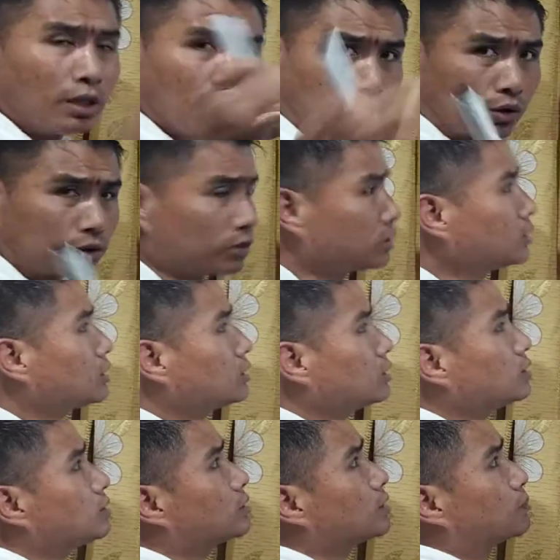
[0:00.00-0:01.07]
Photosynthesis
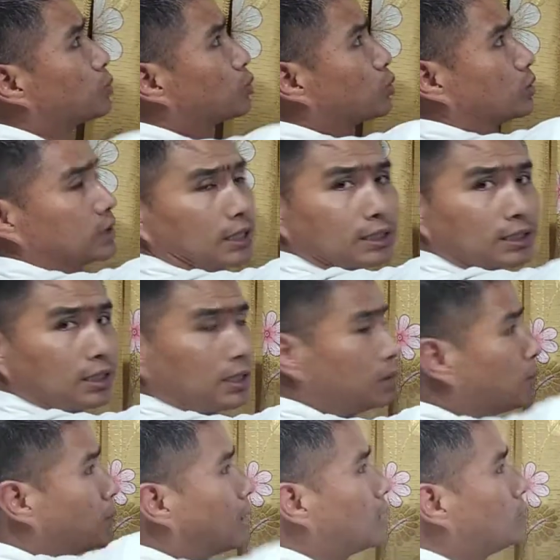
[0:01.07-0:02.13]
is a process
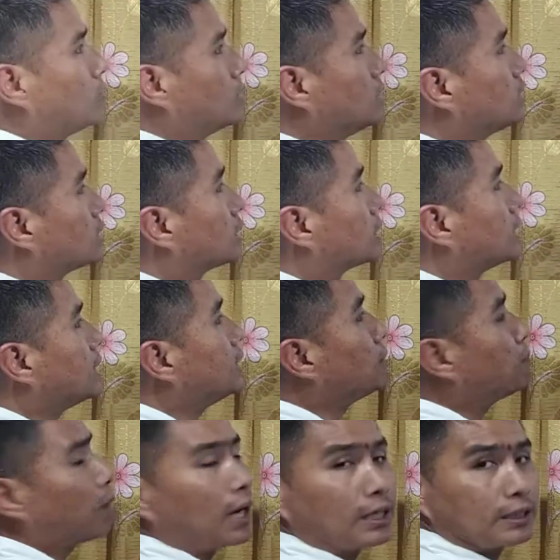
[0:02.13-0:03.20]
by which green
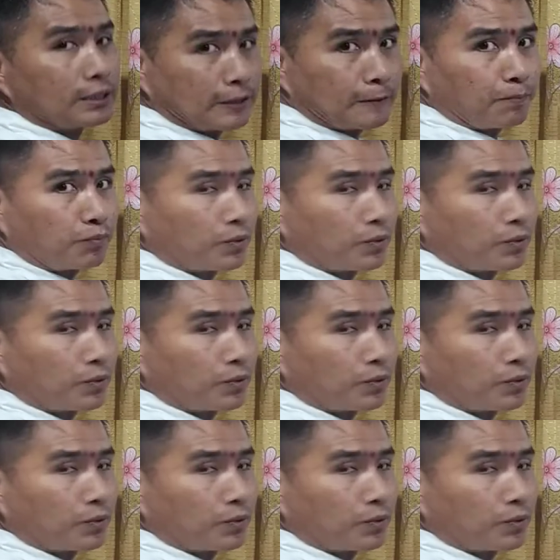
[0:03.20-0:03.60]
plants,